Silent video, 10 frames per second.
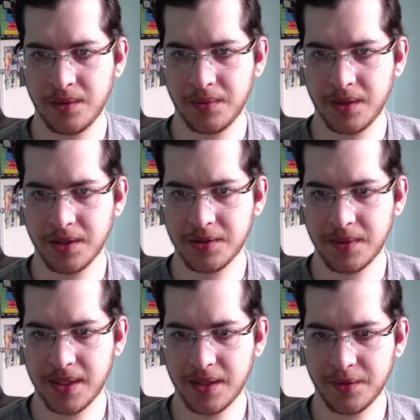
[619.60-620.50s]
What else we
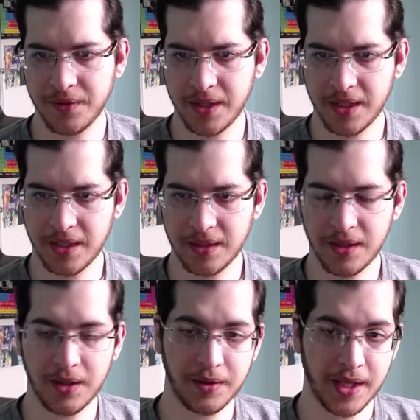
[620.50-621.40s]
got over here?
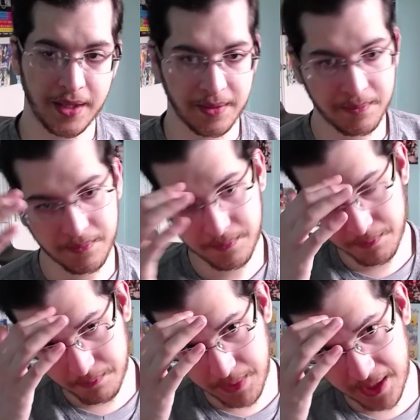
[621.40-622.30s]
Oh yeah, the
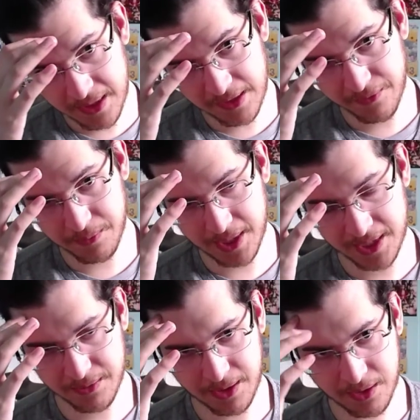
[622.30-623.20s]
big thing from
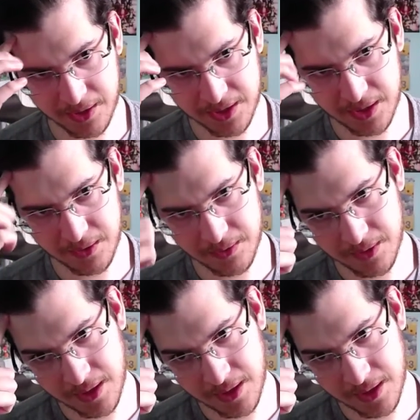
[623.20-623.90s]
last week also.